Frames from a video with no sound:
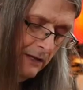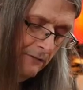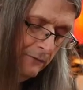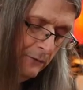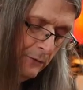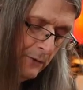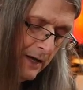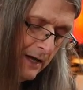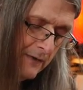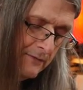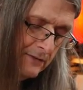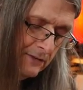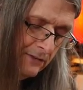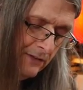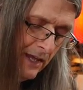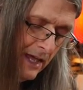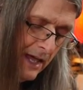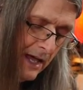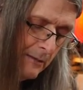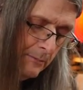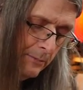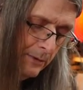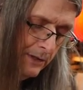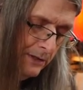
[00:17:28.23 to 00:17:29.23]
if you have a
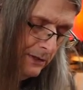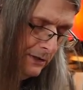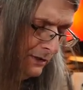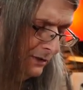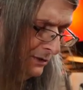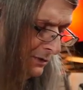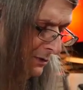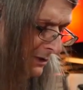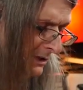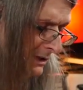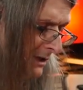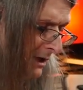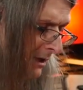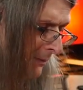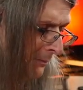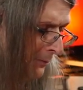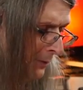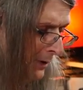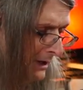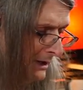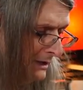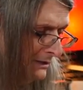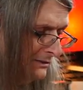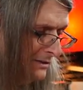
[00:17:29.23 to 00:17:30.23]
tablet, you can upgrade